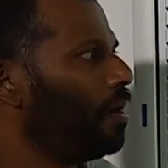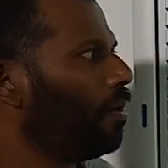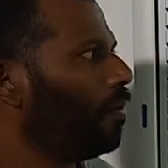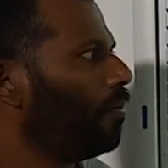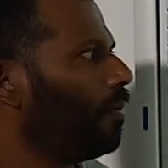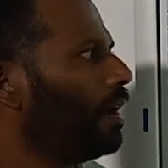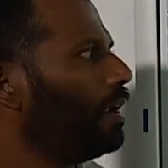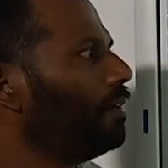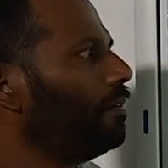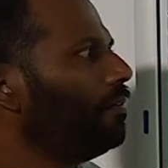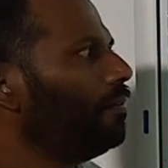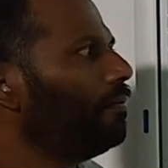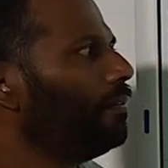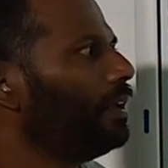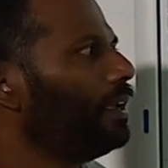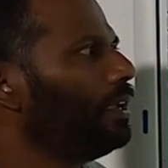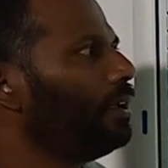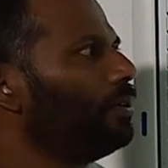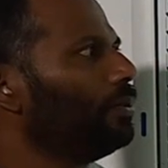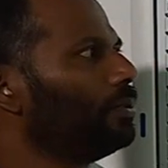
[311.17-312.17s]
one
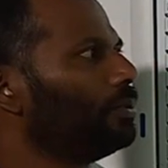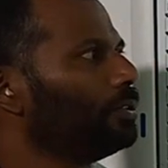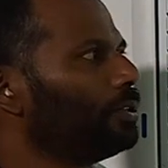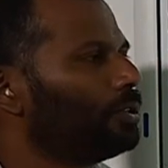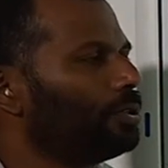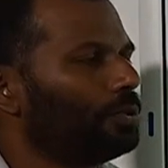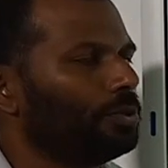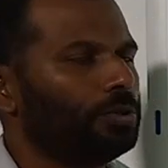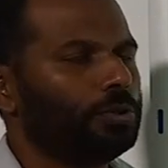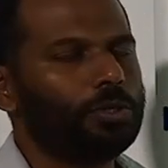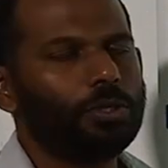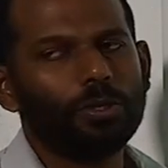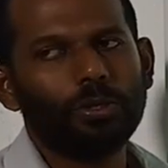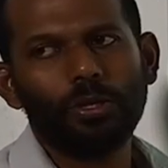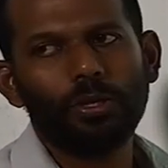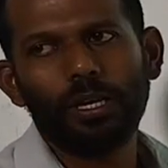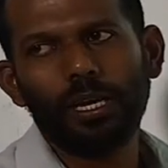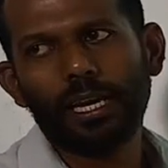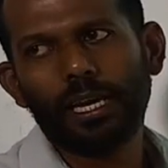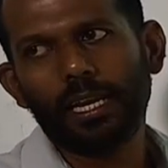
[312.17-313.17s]
we use to
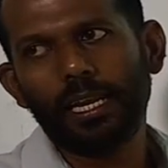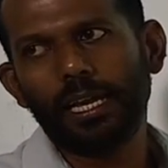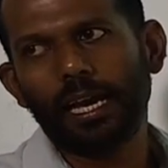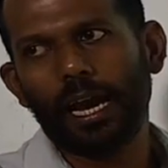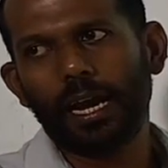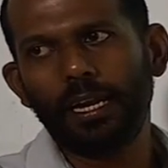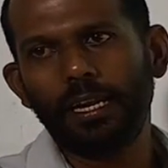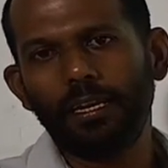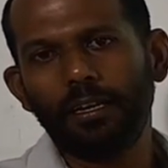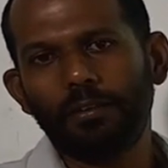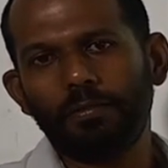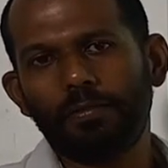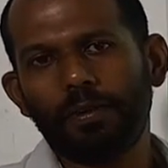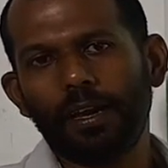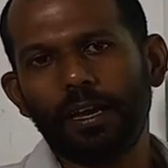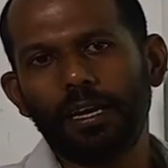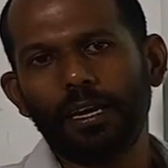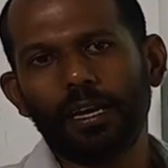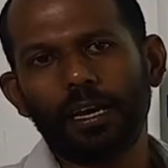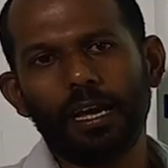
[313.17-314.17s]
uniquely
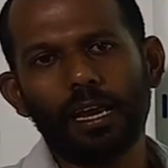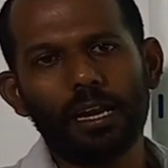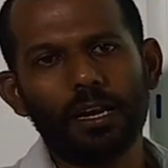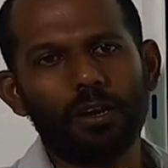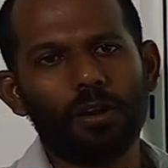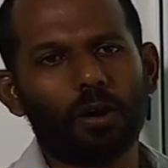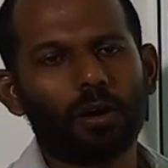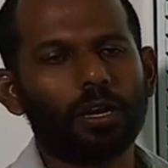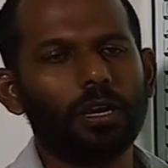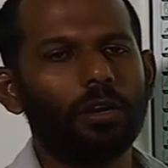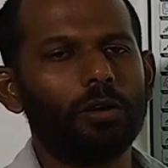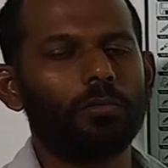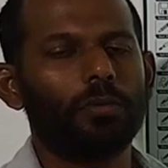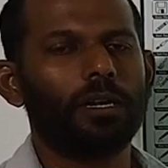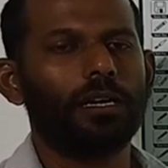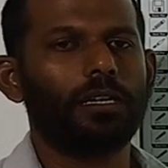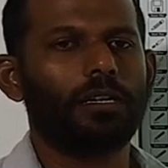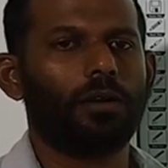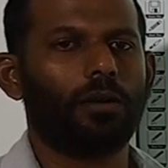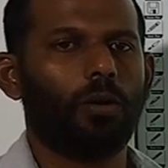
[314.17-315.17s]
identify the
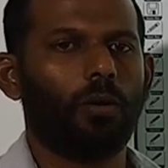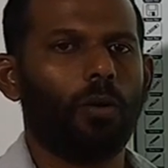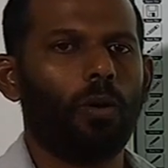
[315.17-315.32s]
document